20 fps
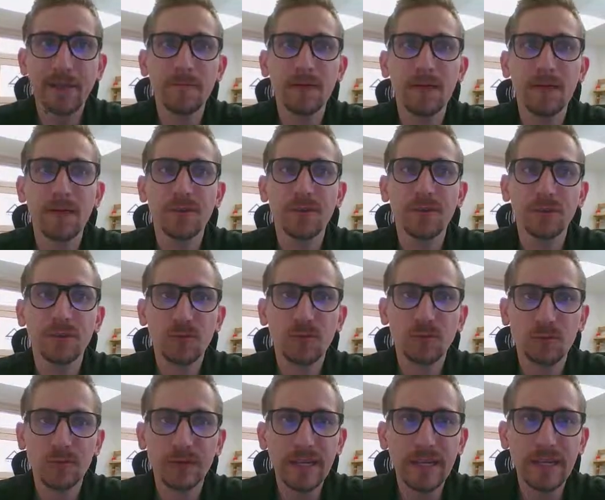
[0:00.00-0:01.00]
3
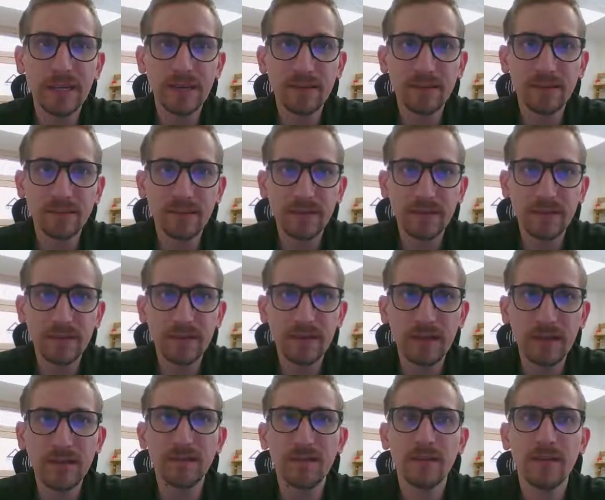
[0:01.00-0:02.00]
entities
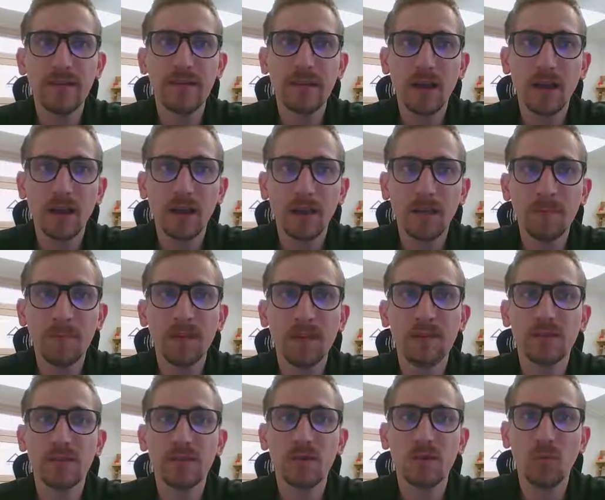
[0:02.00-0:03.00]
come to
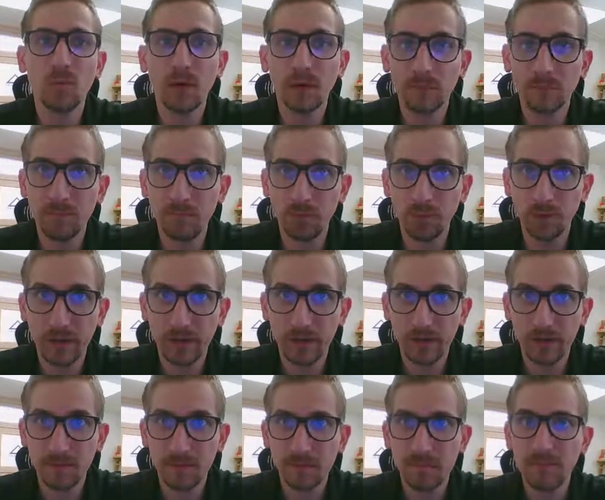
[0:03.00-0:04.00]
one point.
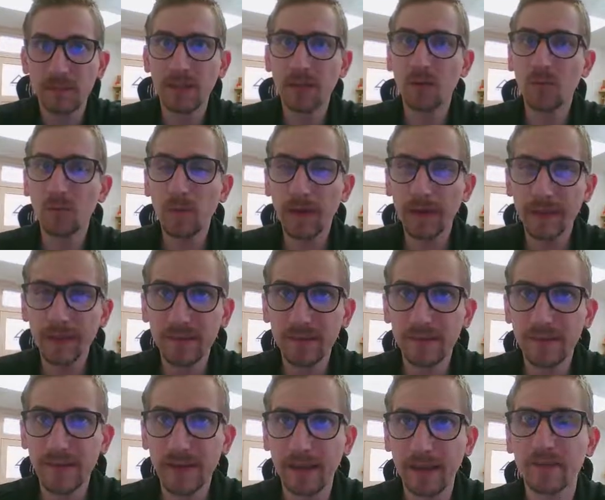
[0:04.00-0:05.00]
Now, why is that?